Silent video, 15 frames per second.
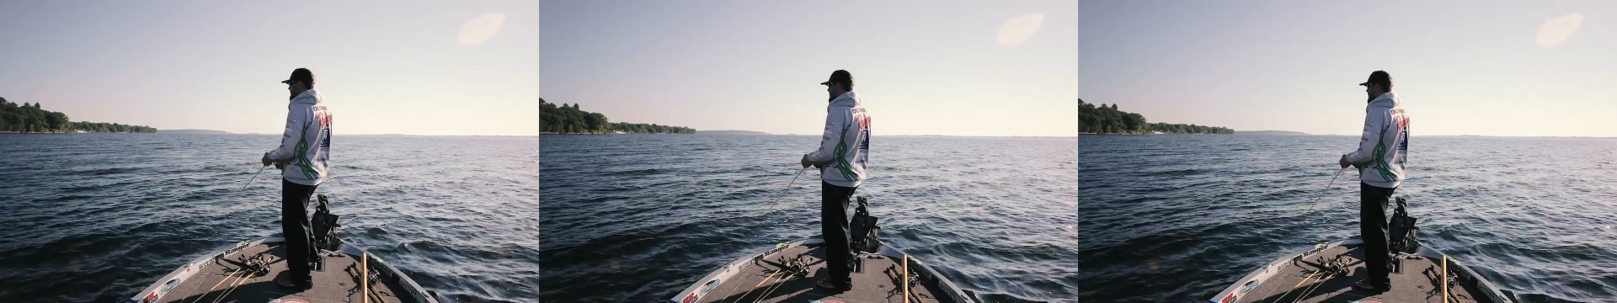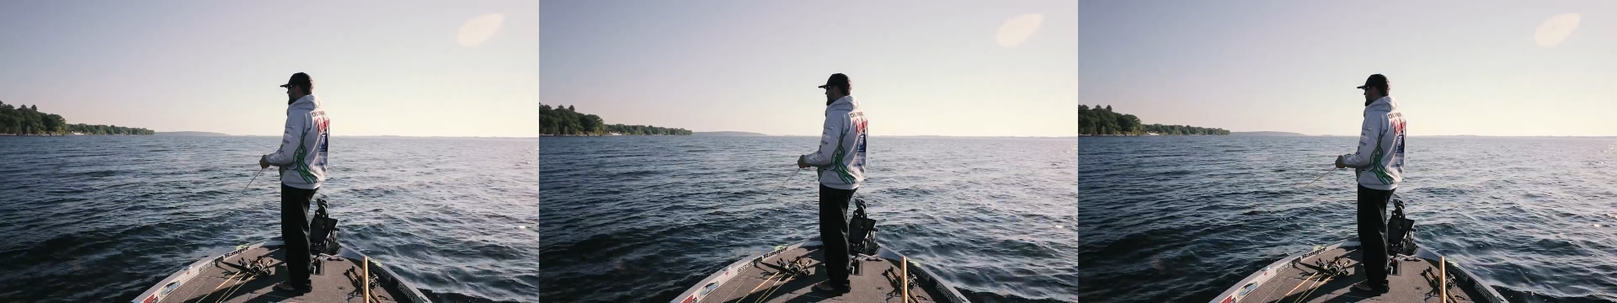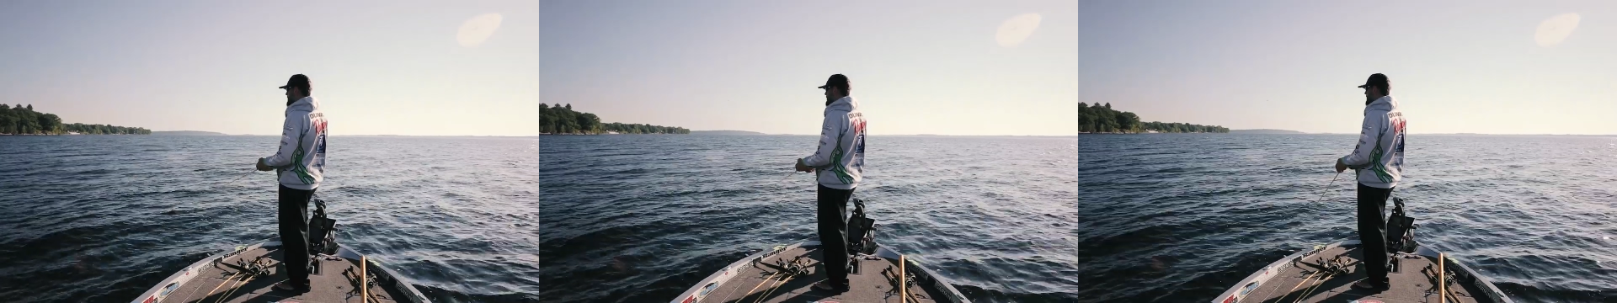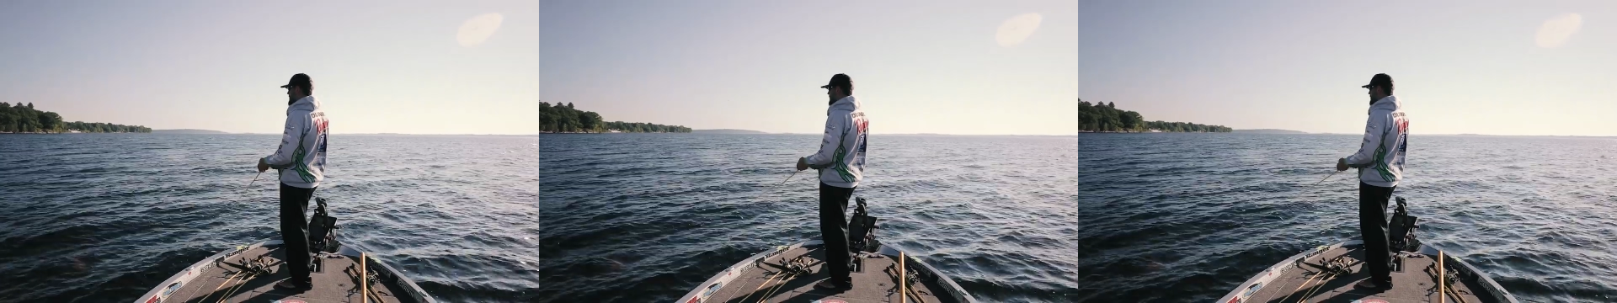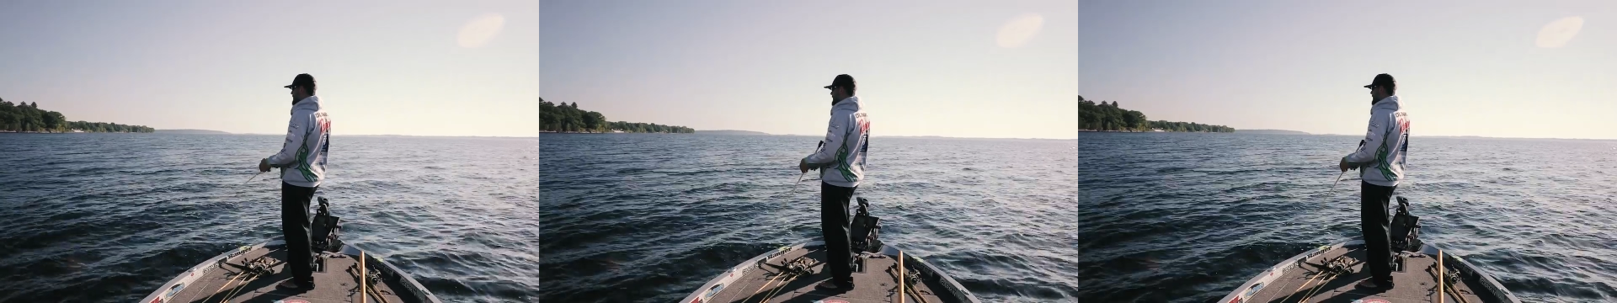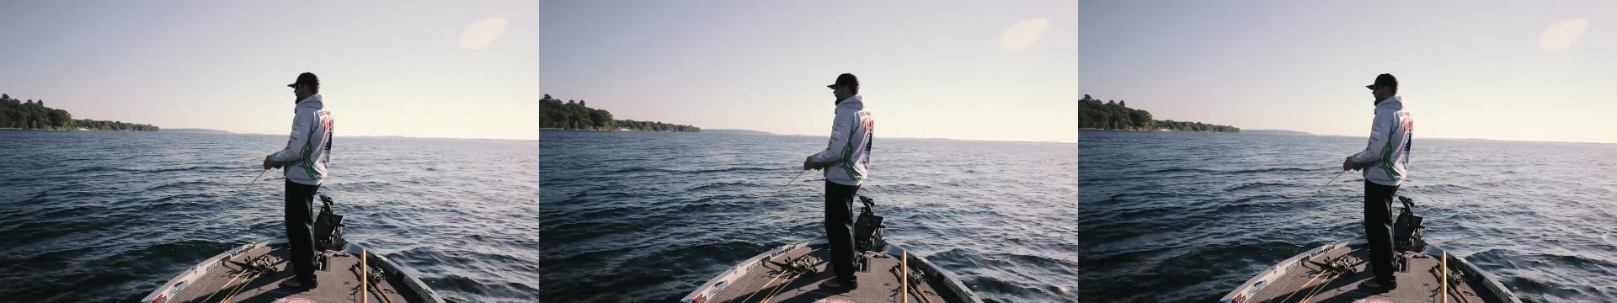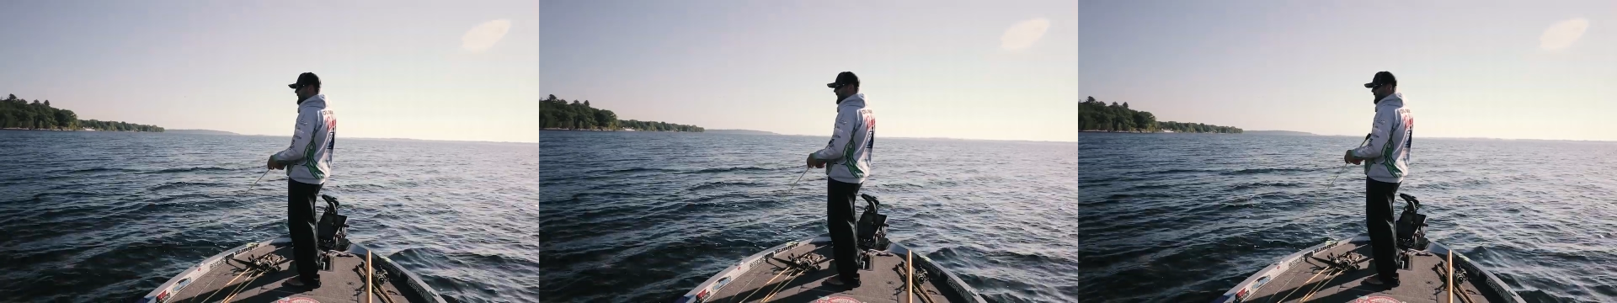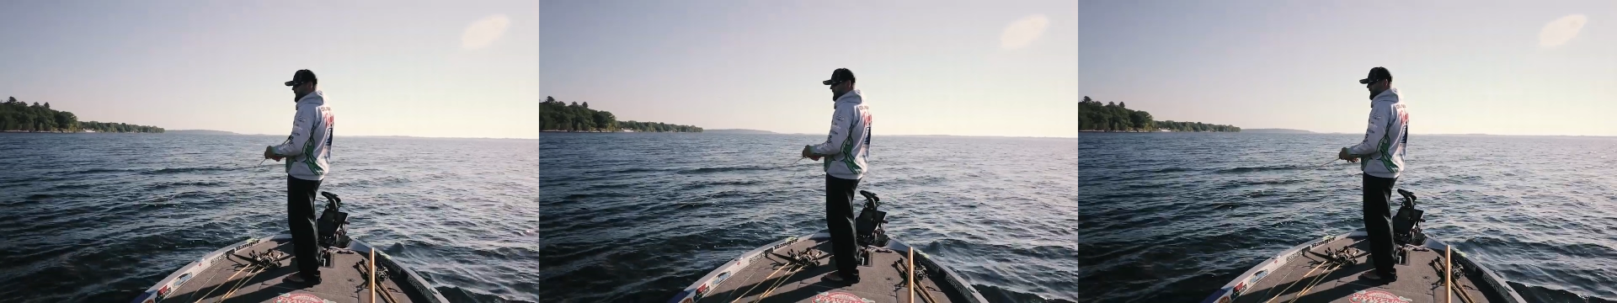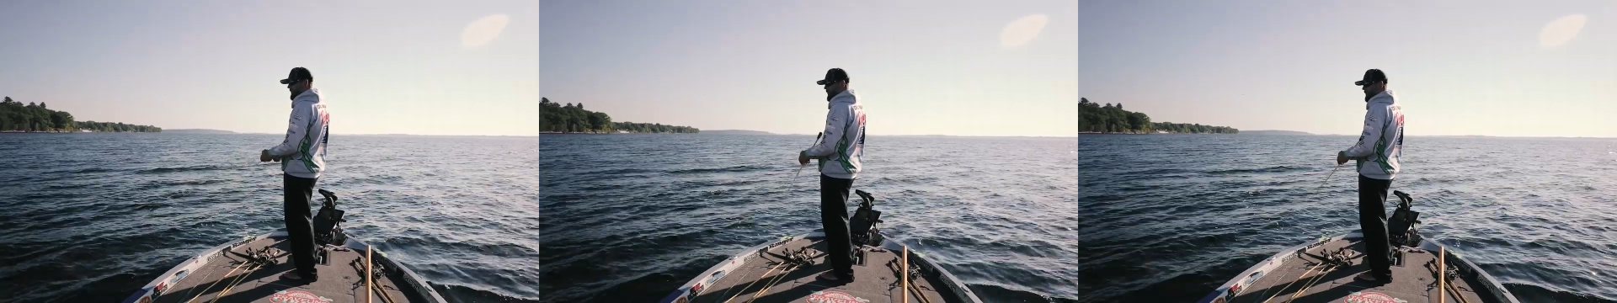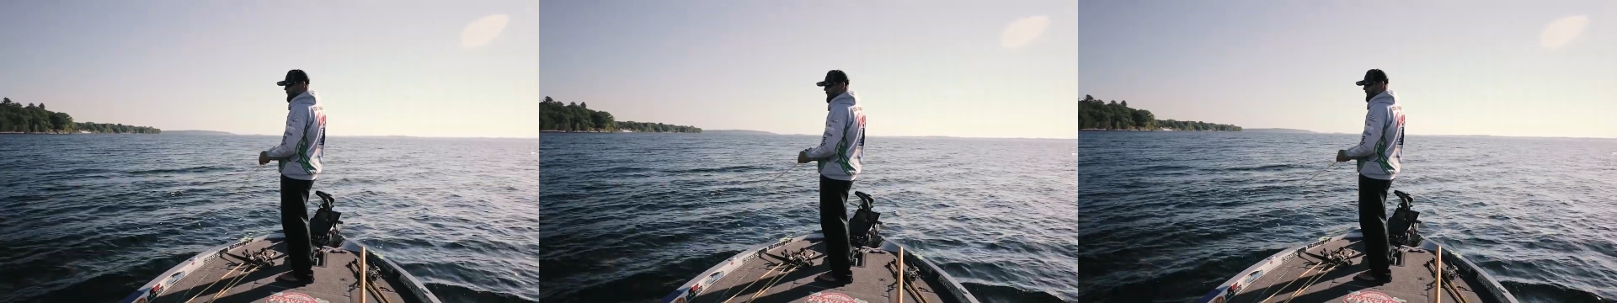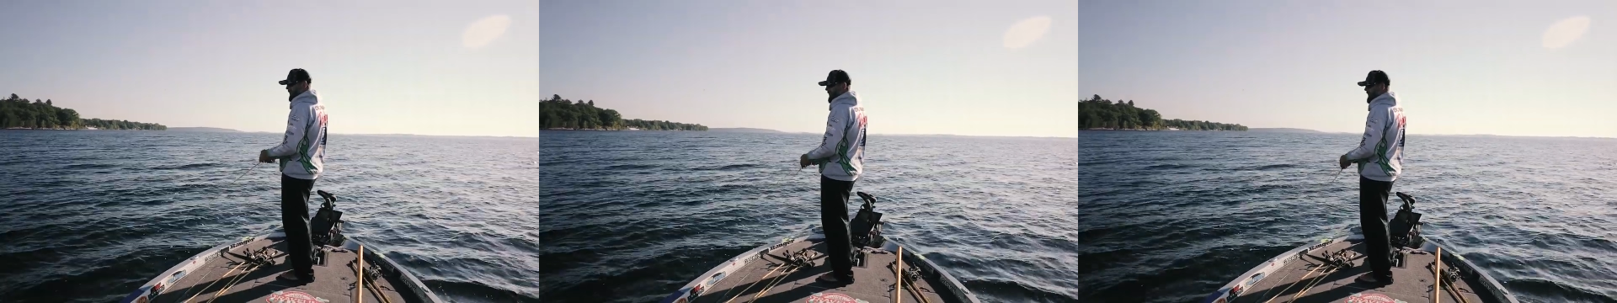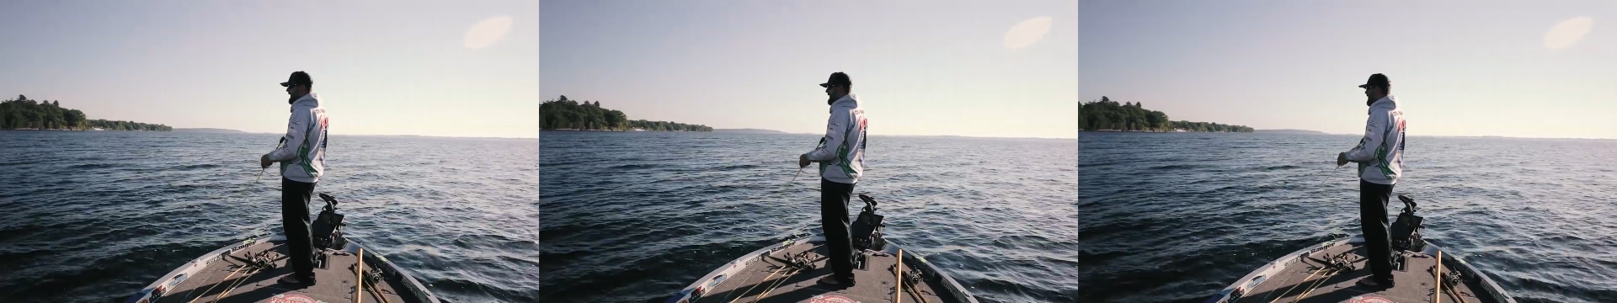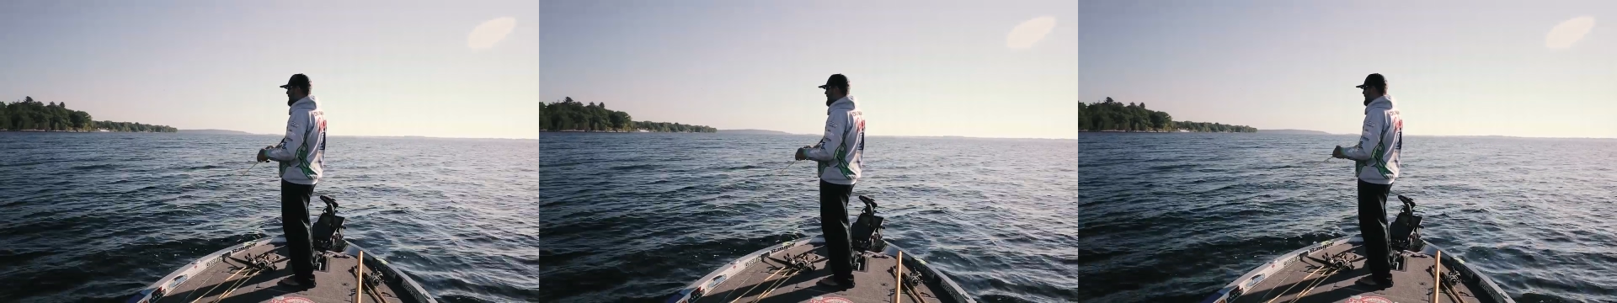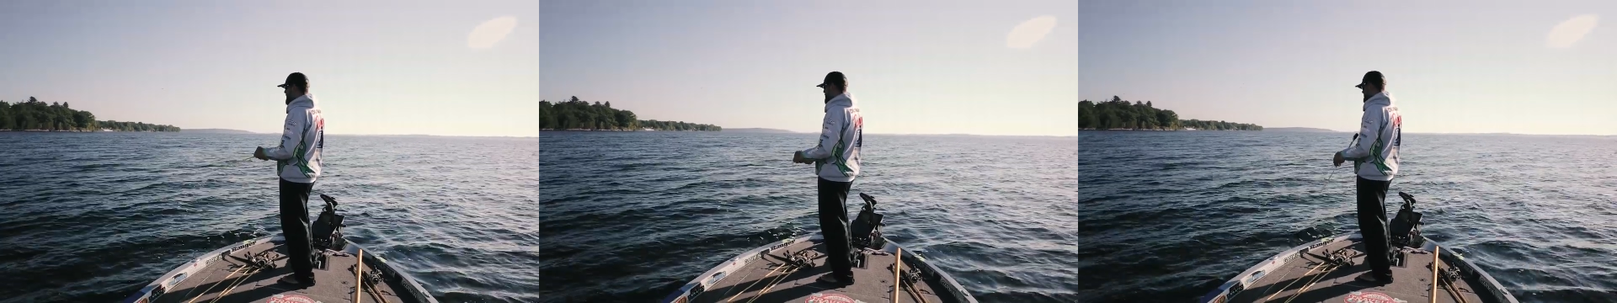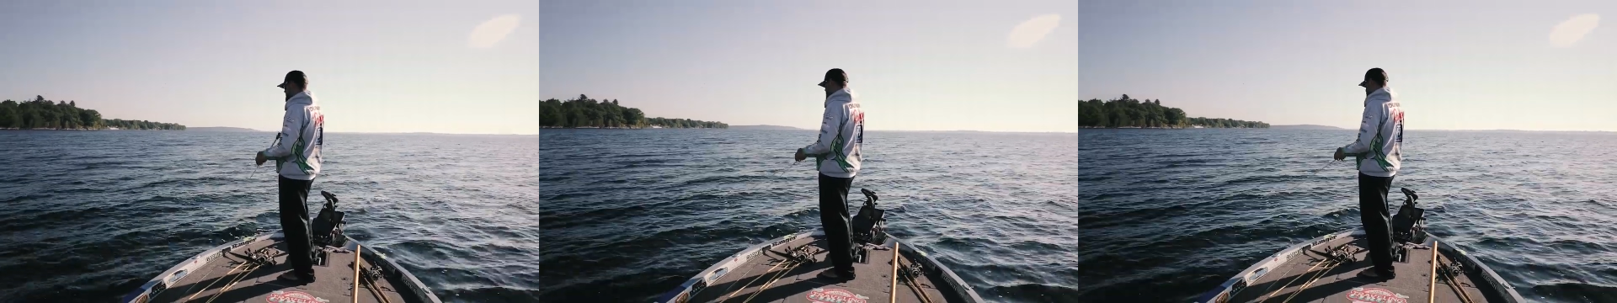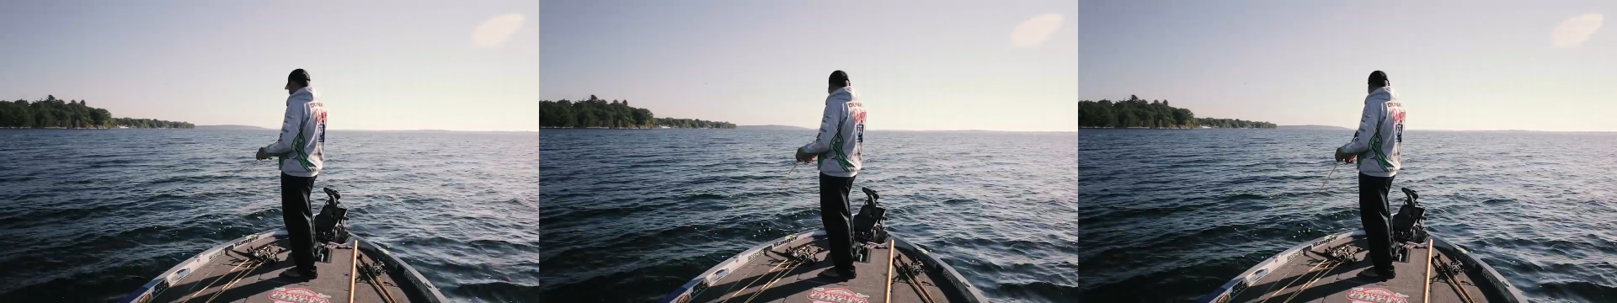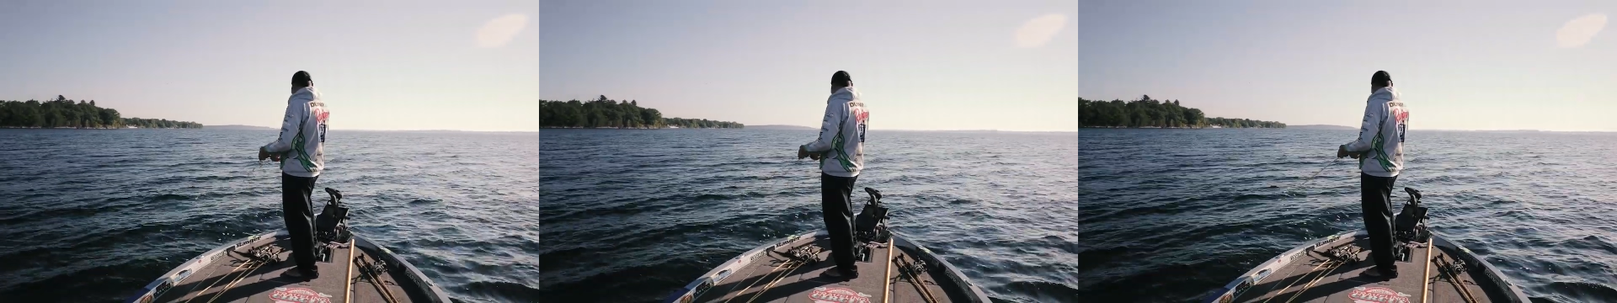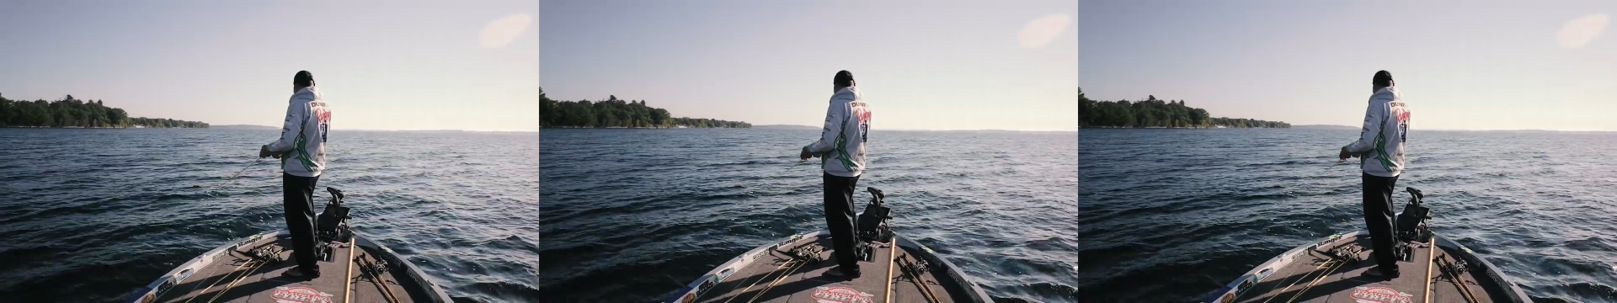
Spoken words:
No face is visible, so there are no lips to read.